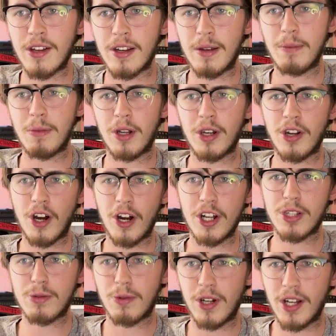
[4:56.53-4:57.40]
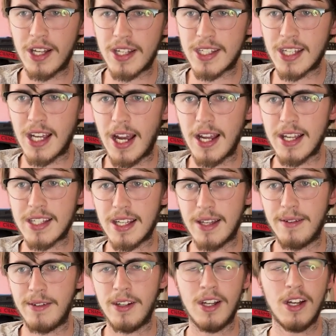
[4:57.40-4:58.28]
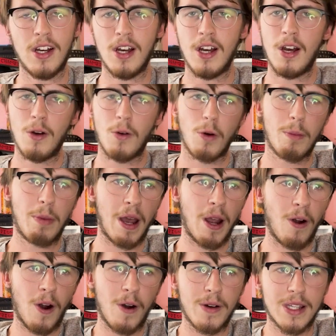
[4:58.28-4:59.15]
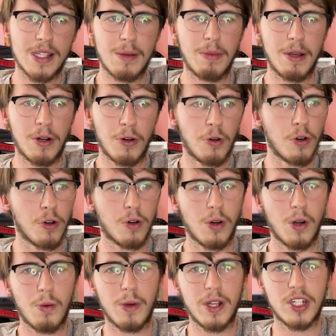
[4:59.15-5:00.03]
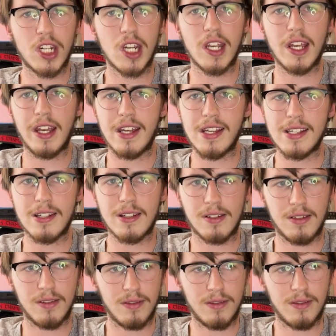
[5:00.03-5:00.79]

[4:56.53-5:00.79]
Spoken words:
In my notes, what I said, Ribeiro is a bit awkward, which he is,